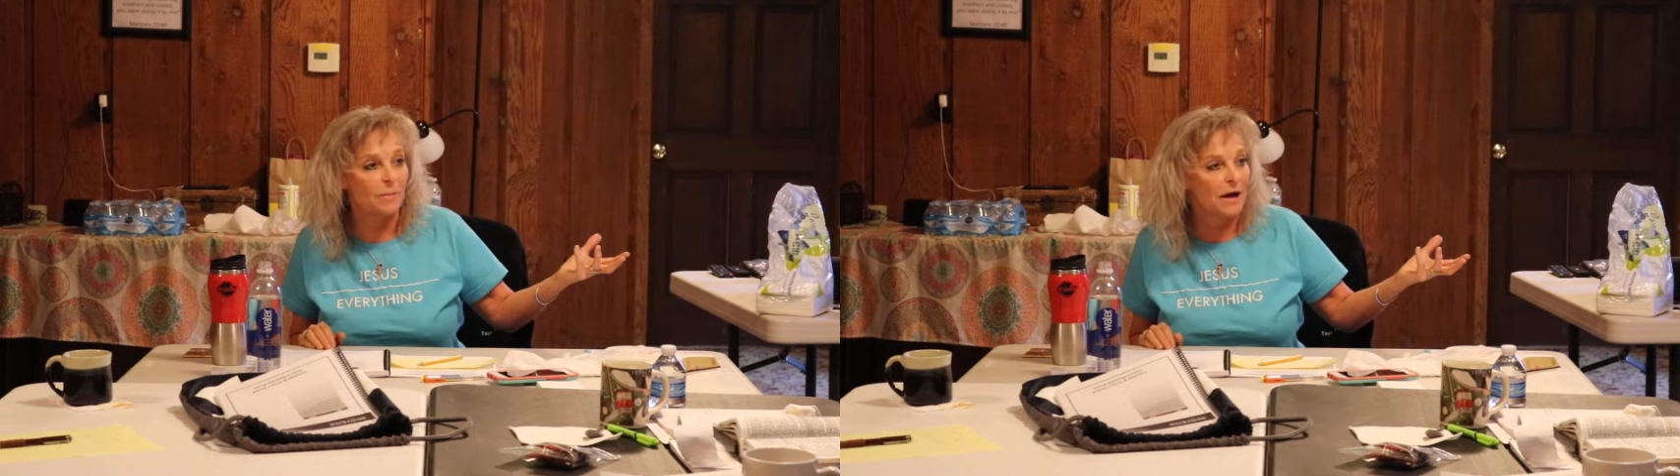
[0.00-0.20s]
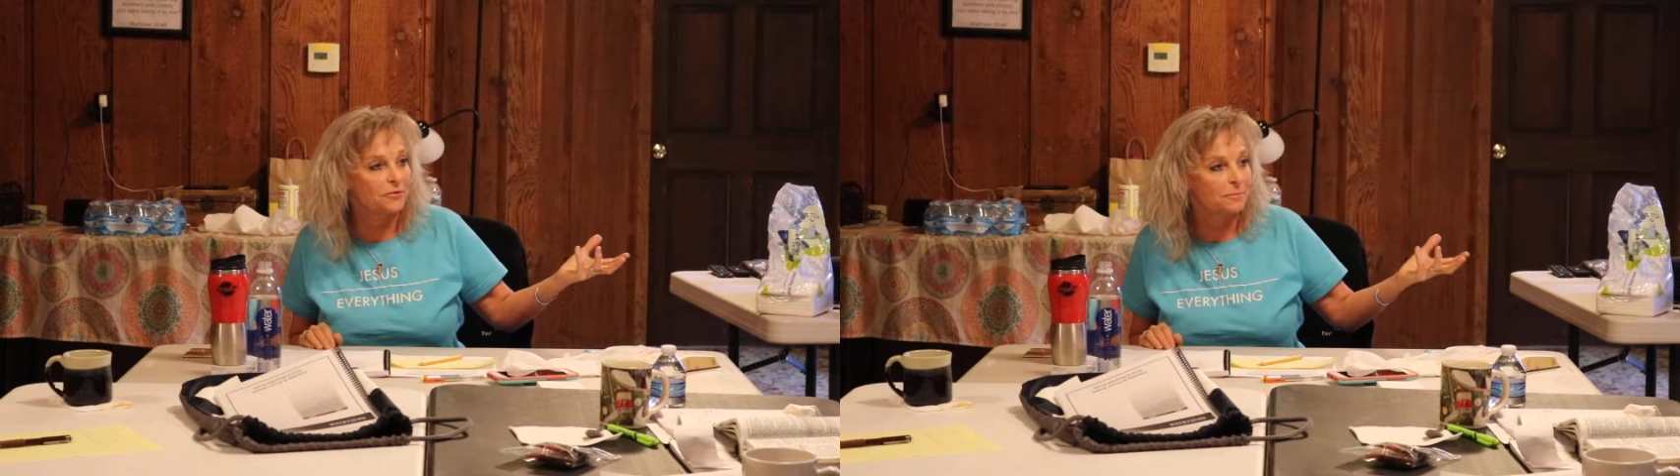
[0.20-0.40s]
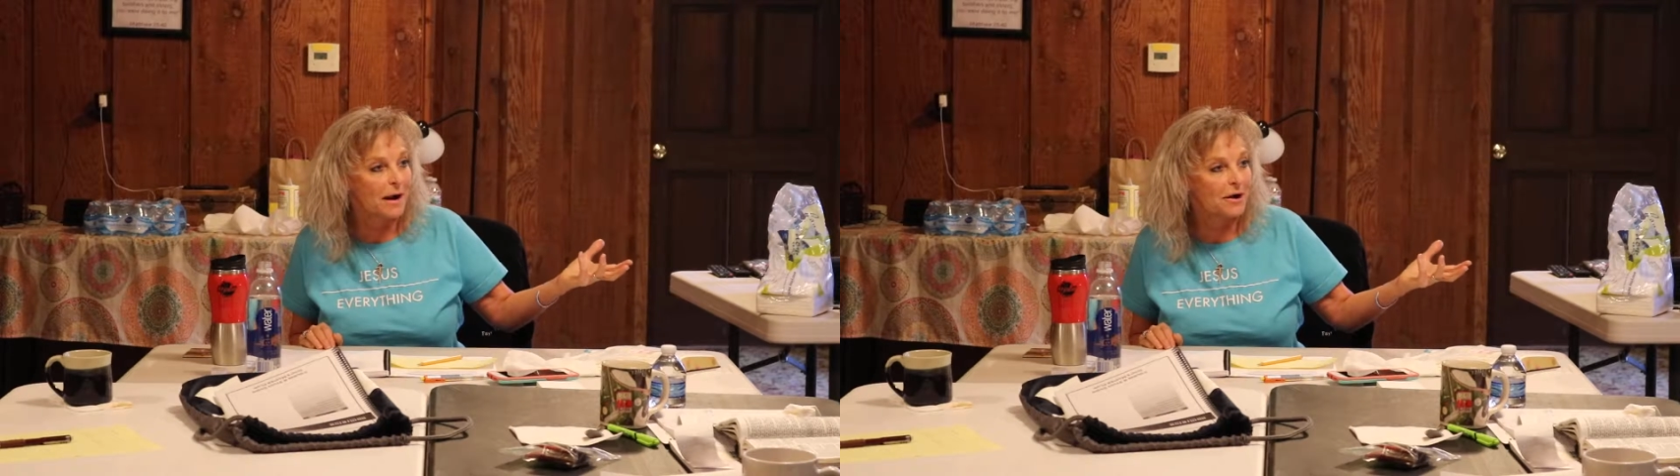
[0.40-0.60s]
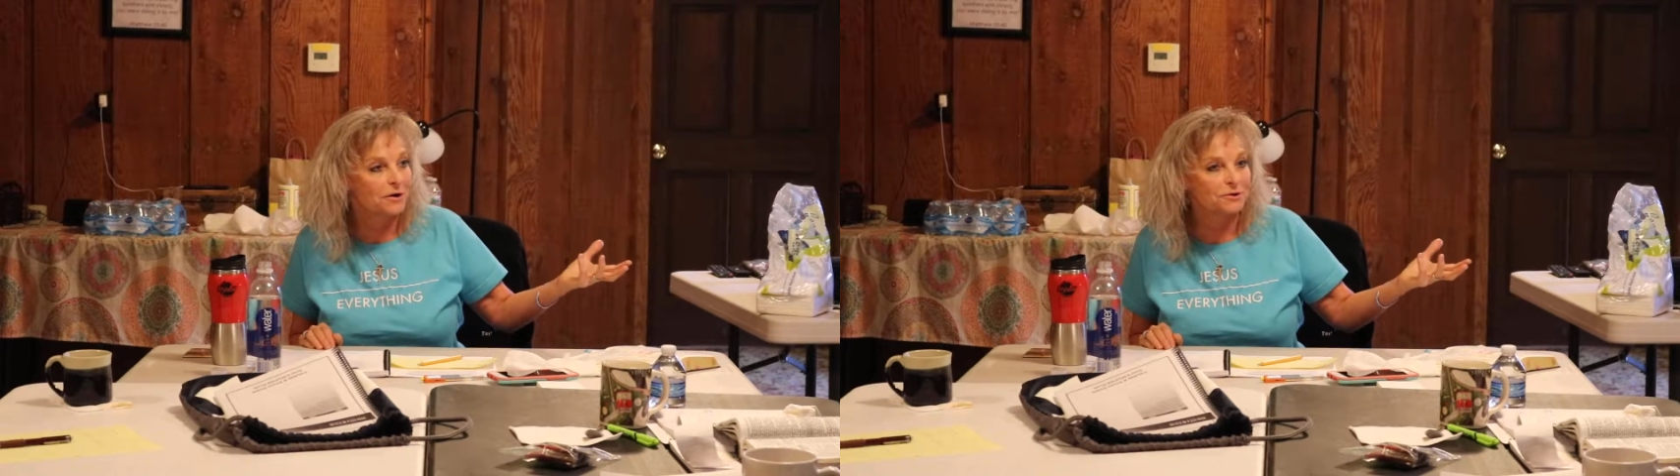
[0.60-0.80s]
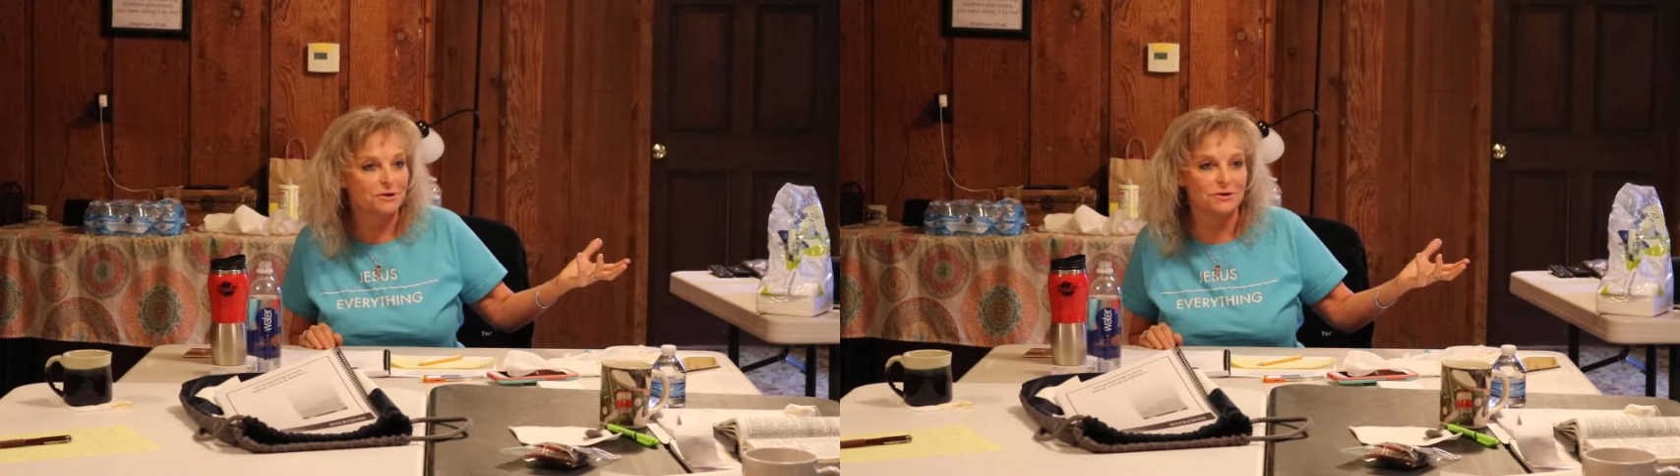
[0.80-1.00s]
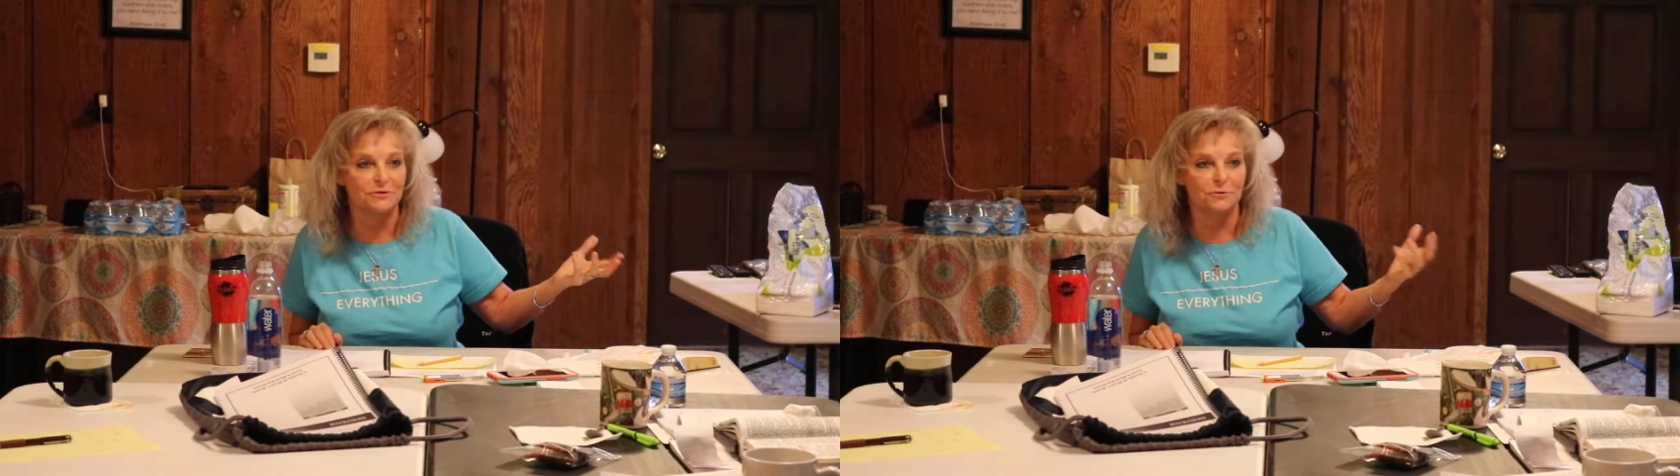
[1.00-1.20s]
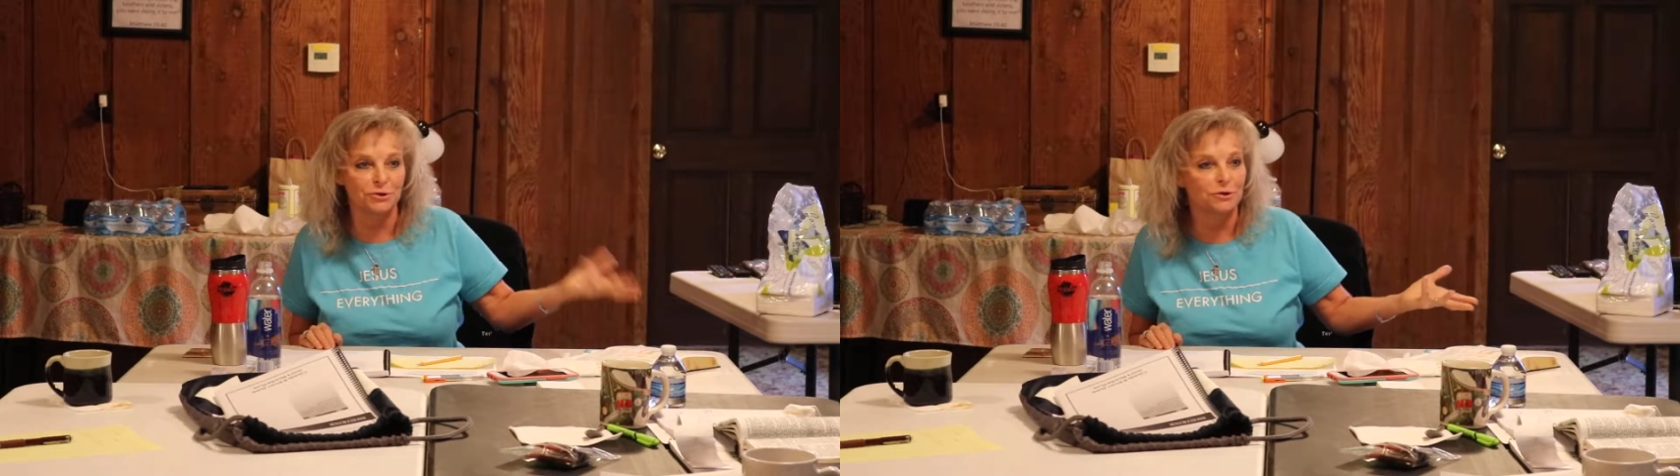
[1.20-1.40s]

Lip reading: about their marriages and their